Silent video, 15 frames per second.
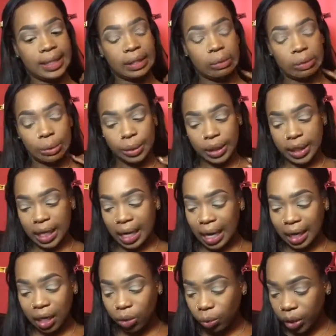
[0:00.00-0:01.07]
what was that? I
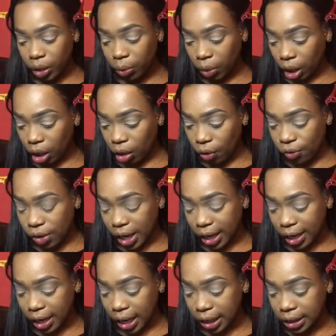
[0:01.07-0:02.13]
didn't really want to go for like
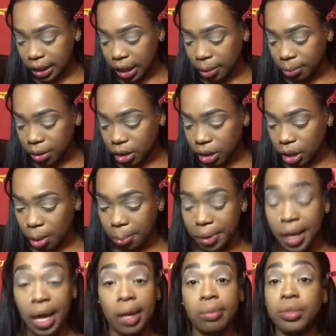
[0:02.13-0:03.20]
a nighttime look,
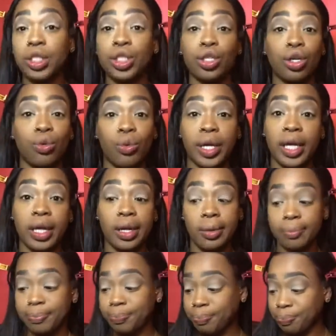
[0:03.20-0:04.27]
but I'm just going to wing it
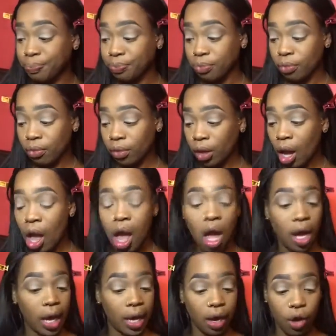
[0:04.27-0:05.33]

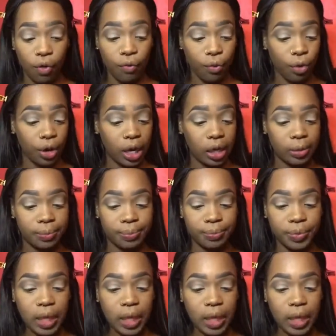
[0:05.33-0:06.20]
and go for it.